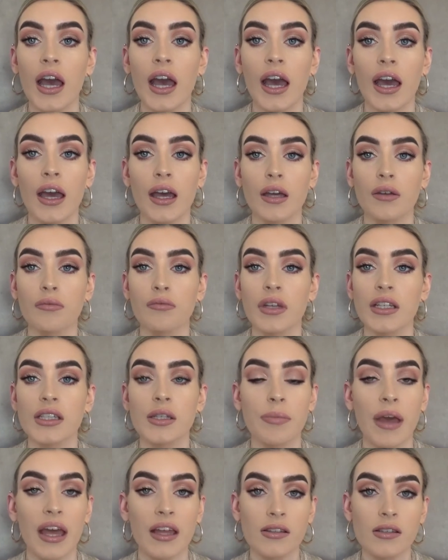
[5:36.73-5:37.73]
It
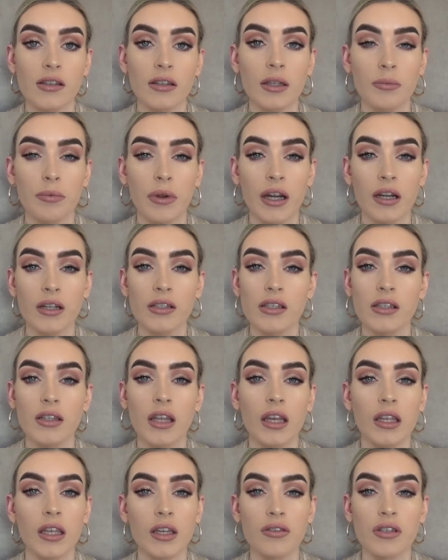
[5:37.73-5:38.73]
depends on the person.
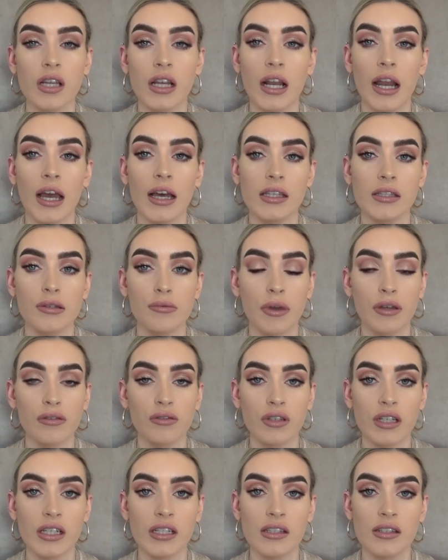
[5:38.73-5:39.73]
They'll usually last about
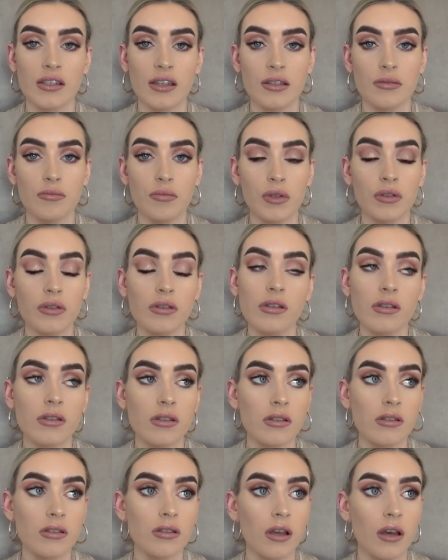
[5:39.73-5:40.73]
3 to 6
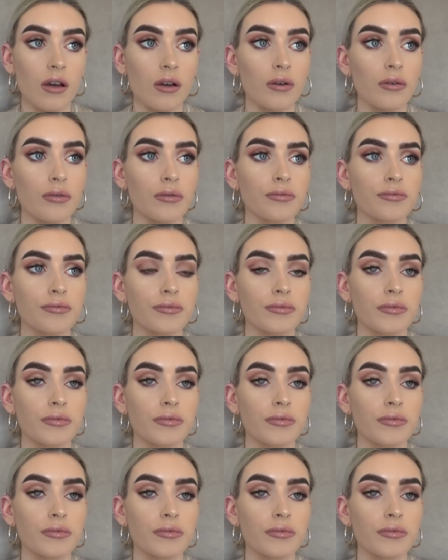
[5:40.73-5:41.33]
months, so